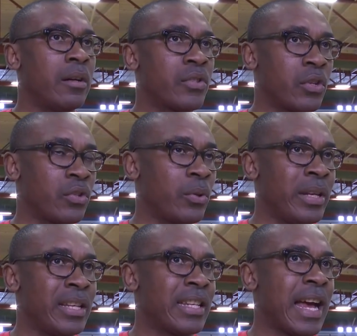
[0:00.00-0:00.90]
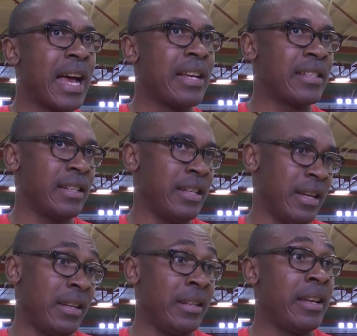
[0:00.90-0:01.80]
So these guys
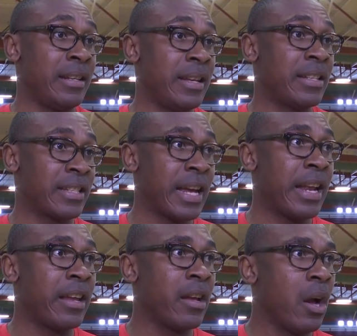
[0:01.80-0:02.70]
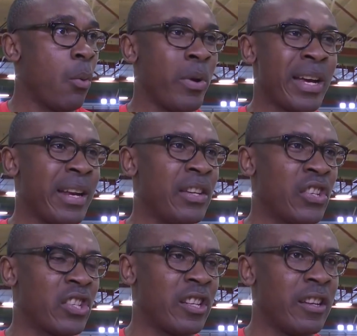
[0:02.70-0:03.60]
in this setting, we're kind of
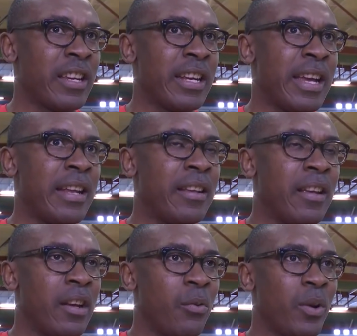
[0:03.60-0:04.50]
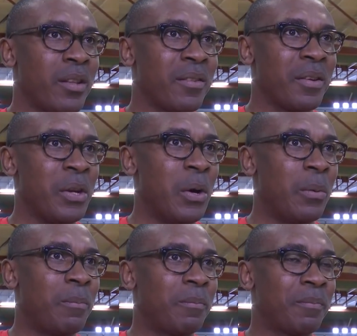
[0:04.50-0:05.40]
just looking at what, you
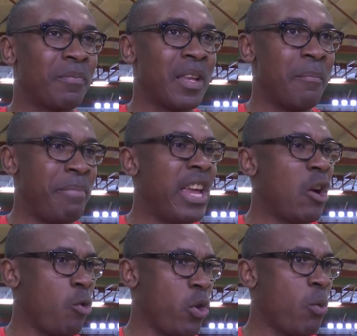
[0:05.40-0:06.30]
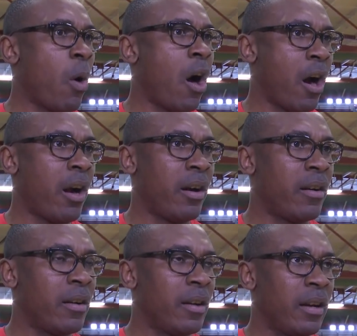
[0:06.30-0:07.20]
know, be who you are,
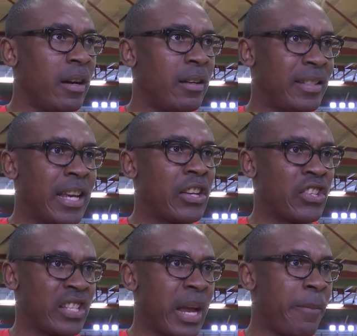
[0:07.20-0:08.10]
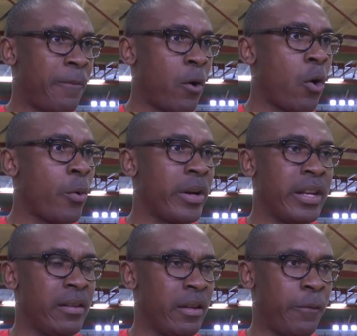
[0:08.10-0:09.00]
take a step
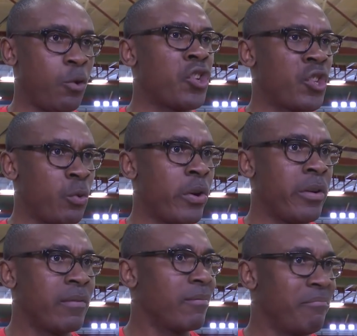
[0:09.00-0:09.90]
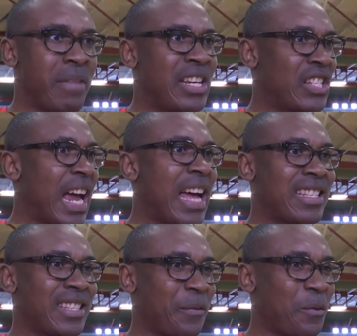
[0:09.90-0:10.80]
forward. And if you're a shooter, make
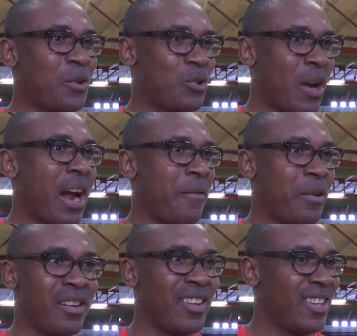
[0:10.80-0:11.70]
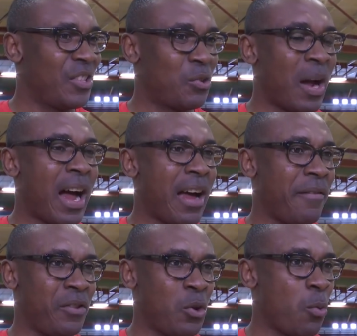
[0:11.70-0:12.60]
shots. If you're a driver,
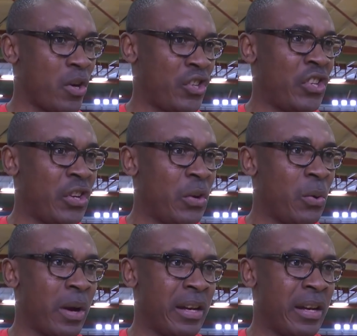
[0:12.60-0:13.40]
drive, do what you do.